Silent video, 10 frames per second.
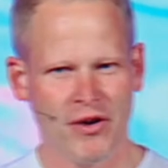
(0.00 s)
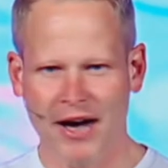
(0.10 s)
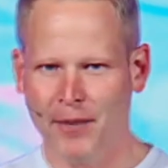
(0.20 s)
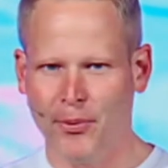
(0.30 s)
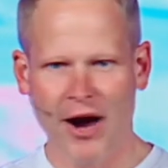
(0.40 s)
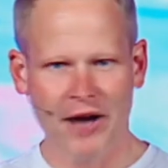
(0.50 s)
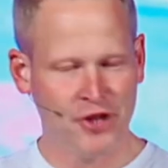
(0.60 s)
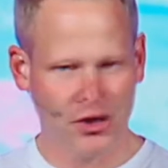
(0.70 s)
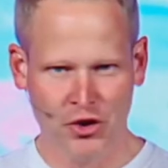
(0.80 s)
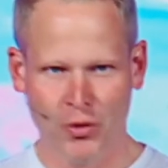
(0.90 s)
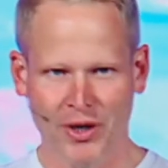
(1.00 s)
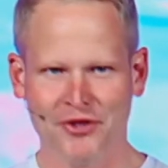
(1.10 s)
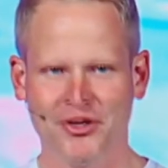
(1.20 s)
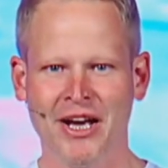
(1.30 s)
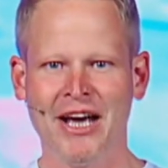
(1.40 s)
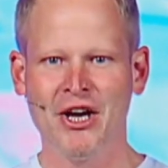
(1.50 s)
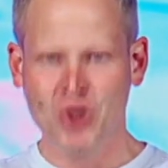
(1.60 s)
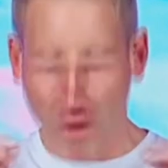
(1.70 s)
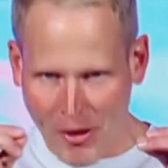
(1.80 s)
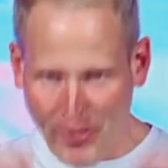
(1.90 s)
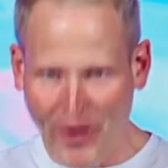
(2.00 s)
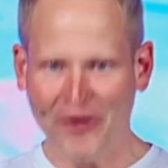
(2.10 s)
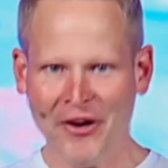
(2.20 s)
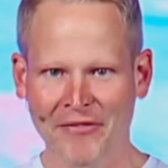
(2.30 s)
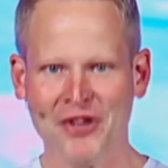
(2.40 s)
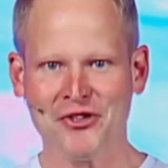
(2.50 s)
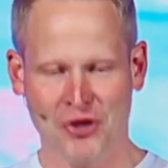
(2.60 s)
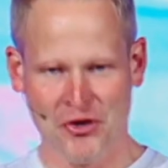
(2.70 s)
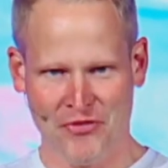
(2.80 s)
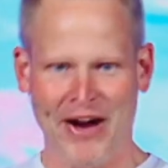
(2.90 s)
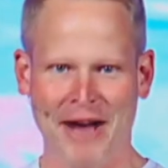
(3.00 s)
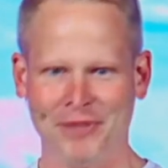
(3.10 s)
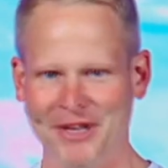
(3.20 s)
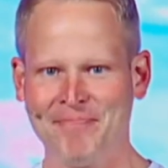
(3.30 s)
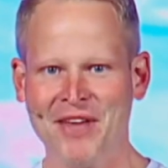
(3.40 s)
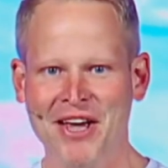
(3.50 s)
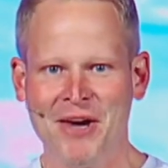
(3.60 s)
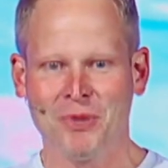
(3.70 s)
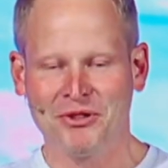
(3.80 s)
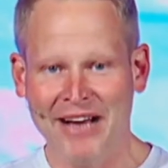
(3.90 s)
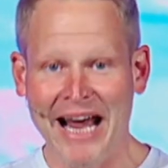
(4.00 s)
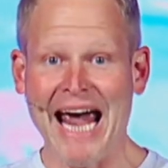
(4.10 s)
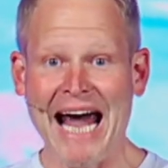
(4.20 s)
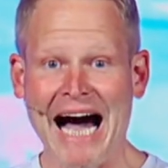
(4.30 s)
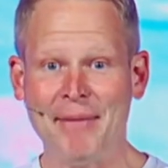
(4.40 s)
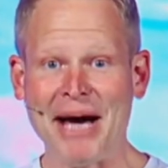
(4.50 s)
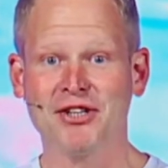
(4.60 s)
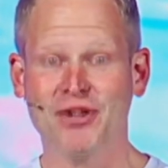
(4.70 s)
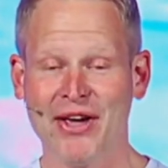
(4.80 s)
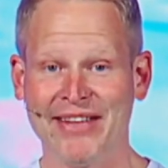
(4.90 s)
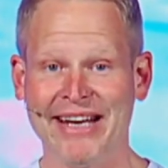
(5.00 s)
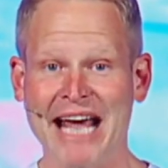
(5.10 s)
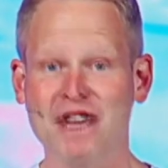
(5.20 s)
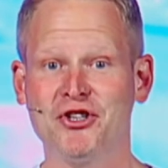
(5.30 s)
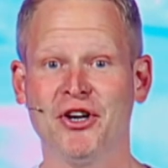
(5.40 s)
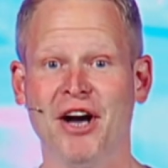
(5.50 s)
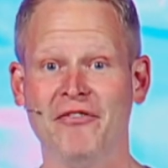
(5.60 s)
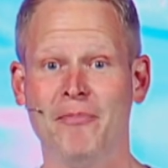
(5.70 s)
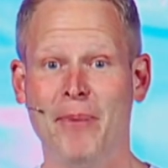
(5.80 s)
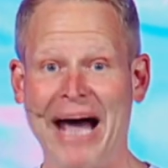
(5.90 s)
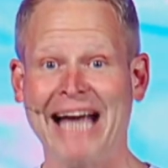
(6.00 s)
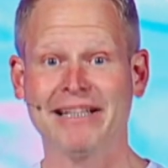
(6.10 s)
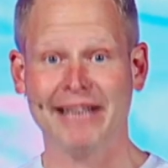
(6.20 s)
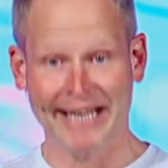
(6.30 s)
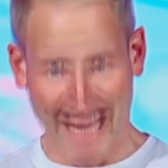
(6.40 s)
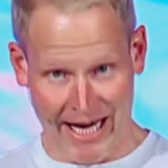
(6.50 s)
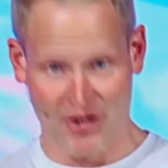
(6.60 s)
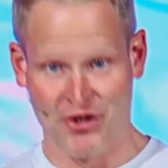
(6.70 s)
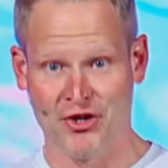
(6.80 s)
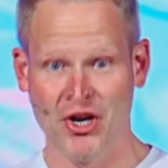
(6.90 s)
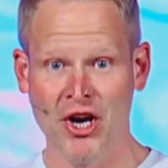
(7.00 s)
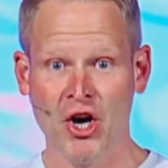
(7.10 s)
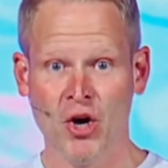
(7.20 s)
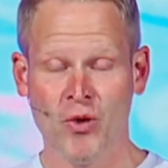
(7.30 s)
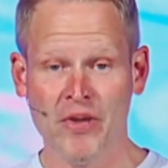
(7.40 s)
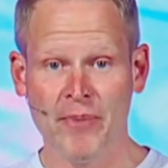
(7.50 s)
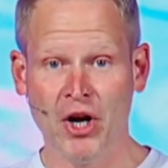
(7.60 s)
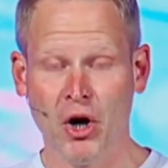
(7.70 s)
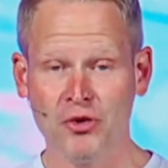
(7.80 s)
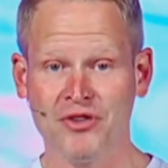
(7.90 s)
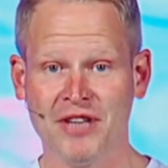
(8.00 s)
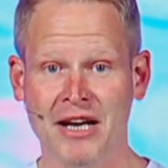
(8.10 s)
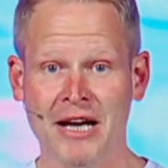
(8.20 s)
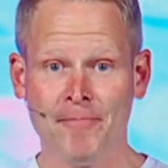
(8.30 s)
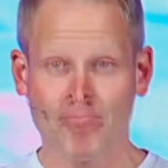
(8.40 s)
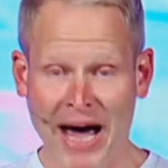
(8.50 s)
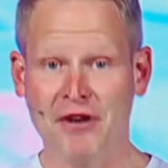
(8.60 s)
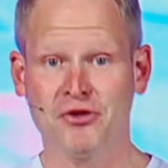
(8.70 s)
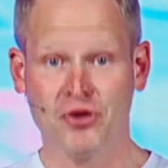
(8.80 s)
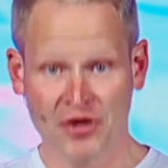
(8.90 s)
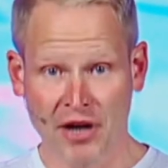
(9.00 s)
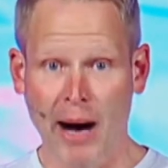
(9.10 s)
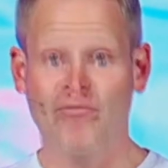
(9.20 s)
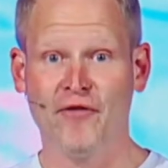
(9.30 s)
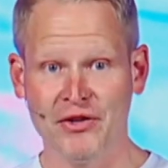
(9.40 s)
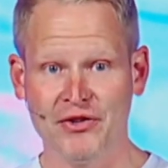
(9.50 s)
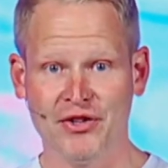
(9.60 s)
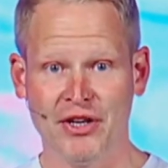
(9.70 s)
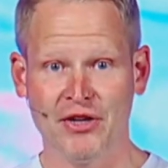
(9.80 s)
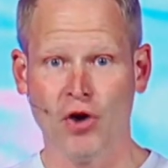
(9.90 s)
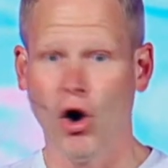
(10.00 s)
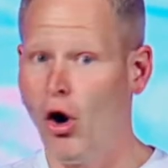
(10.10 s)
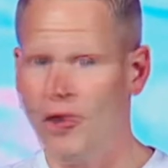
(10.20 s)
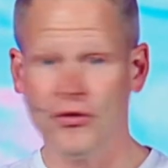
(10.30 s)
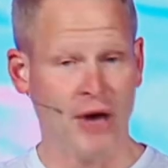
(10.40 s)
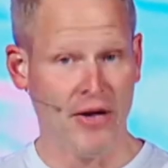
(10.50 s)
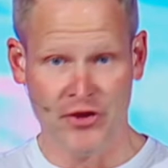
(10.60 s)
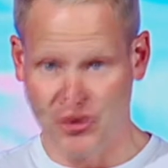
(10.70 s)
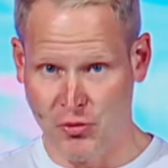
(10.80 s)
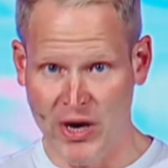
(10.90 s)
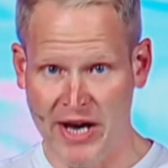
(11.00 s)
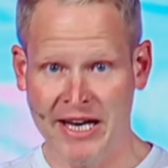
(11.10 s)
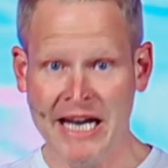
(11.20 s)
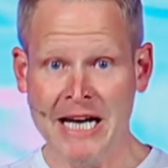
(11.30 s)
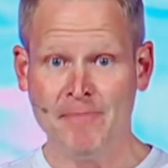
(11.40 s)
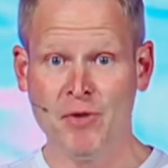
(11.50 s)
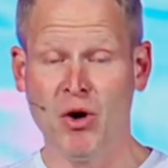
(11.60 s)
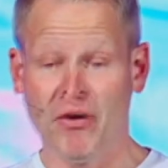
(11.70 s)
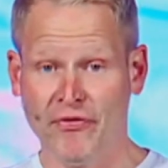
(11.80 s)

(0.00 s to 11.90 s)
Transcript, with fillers: not a project to us, you are a part of this church family. Well, today I'm actually in the nation of Bangladesh. We have been hosting pastors' conferences all throughout this week. There are